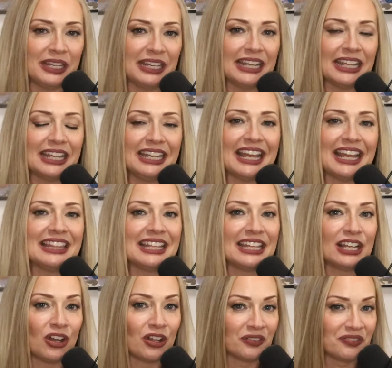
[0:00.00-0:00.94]
it. And
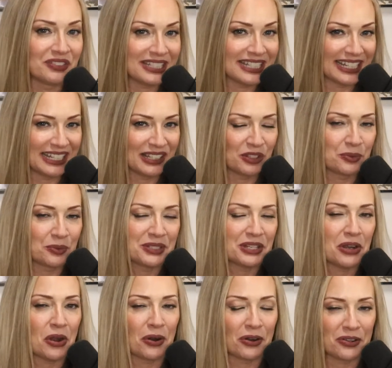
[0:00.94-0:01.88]
then all of a sudden there was
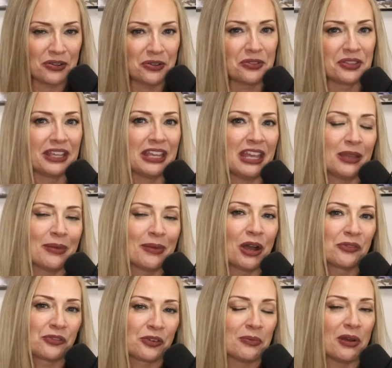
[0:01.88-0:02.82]
an article that came
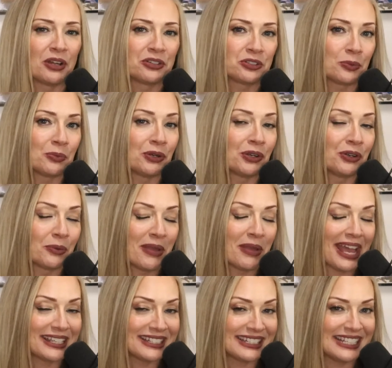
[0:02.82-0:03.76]
out from Entrepreneur
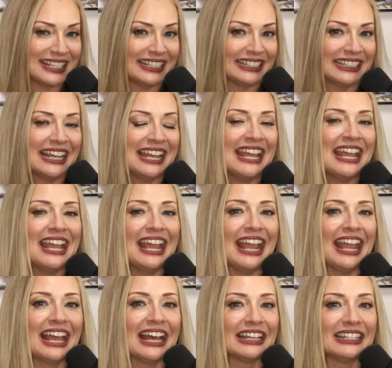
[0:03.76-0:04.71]
Magazine
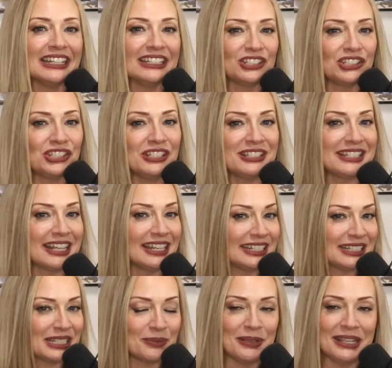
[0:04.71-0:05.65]
and she sent
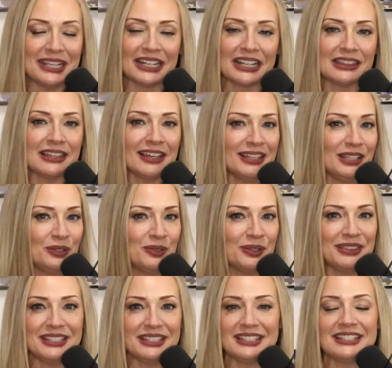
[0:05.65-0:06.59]
it to me. And I thought,
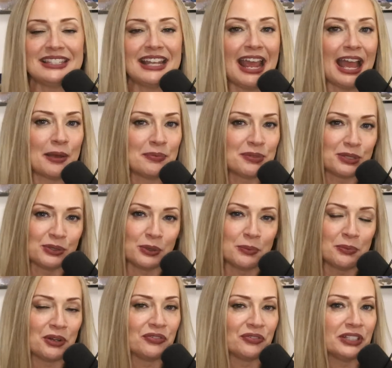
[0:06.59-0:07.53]
this is an absolutely
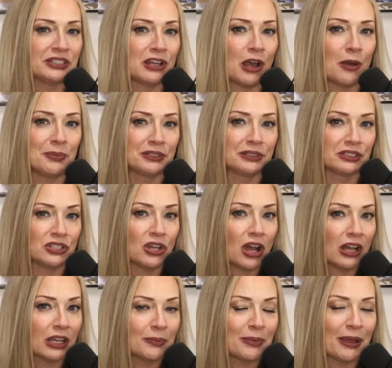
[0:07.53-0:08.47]
perfect topic to
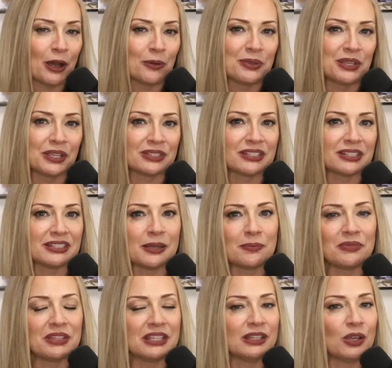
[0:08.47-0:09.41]
talk about because it's
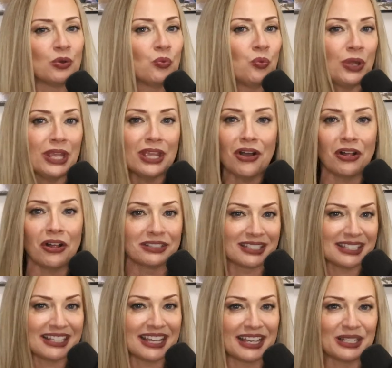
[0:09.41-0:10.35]
something that we all
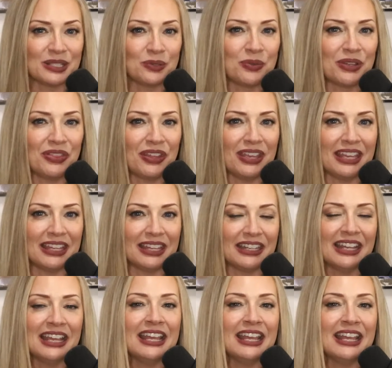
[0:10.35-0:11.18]
discuss within,